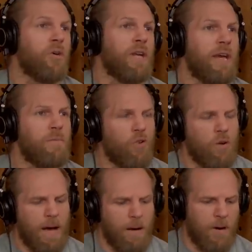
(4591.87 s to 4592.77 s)
You can hear more
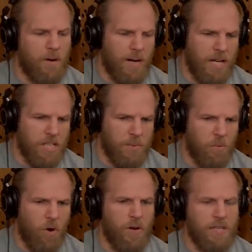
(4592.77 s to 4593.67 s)
about my relationship
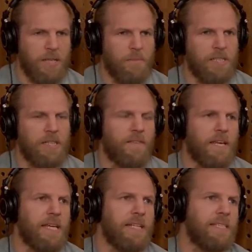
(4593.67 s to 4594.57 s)
with Warren and some of the stuff
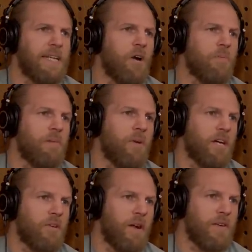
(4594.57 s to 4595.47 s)
that he did to help me in my
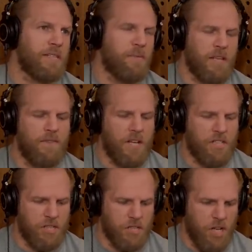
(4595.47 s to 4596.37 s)
career and some of the
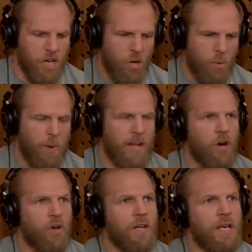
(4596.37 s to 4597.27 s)
adventures we went
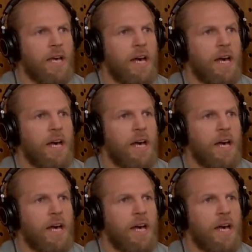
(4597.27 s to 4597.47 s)
on.